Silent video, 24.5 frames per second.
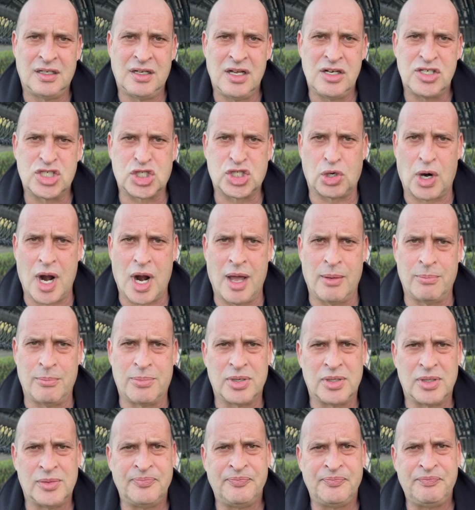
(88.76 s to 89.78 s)
Trump.
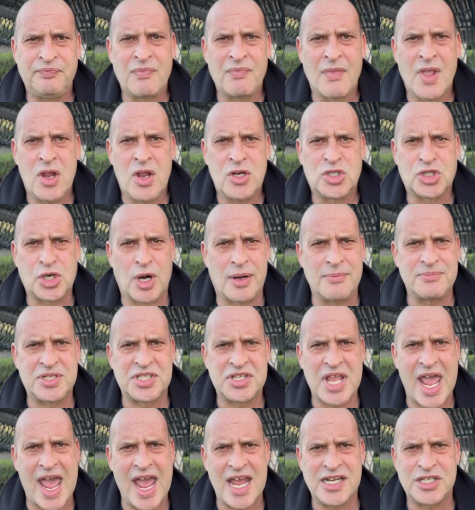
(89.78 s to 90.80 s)
Trump's
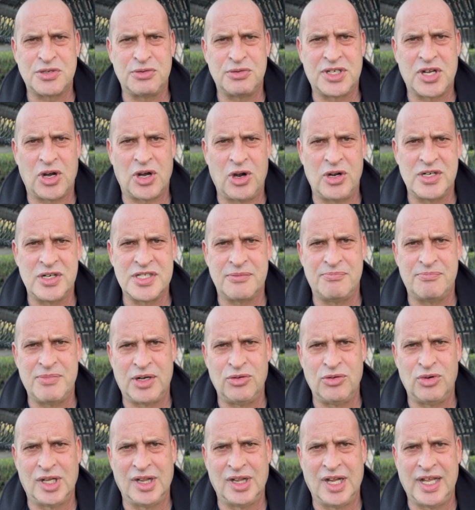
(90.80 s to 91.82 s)
tax returns have
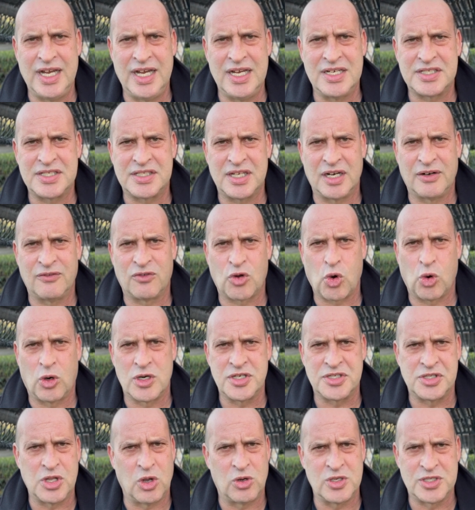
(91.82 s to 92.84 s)
been released, and of
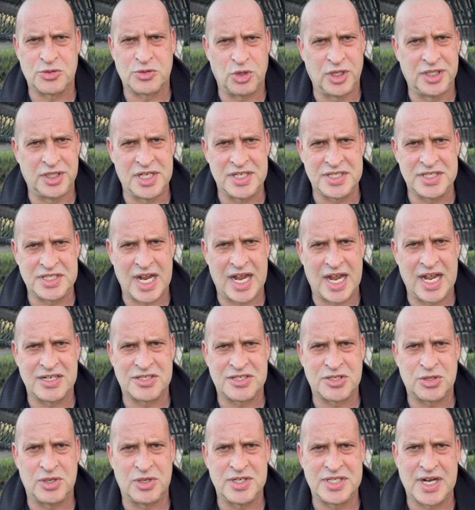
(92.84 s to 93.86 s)
course those were
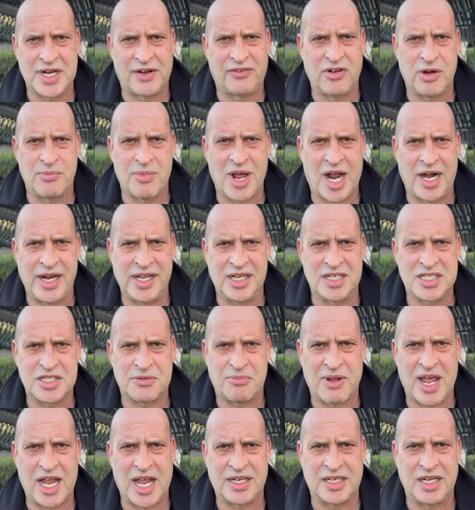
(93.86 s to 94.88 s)
disasters, everybody
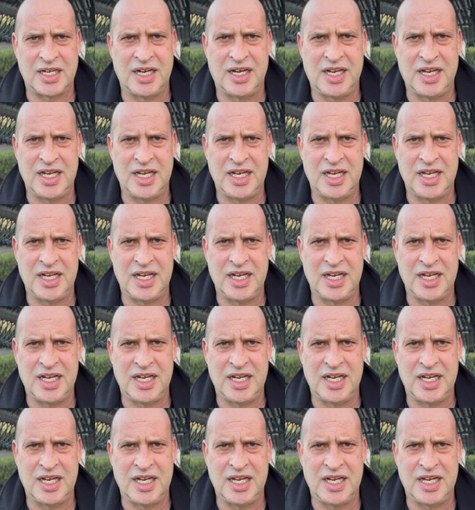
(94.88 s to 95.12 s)
expected.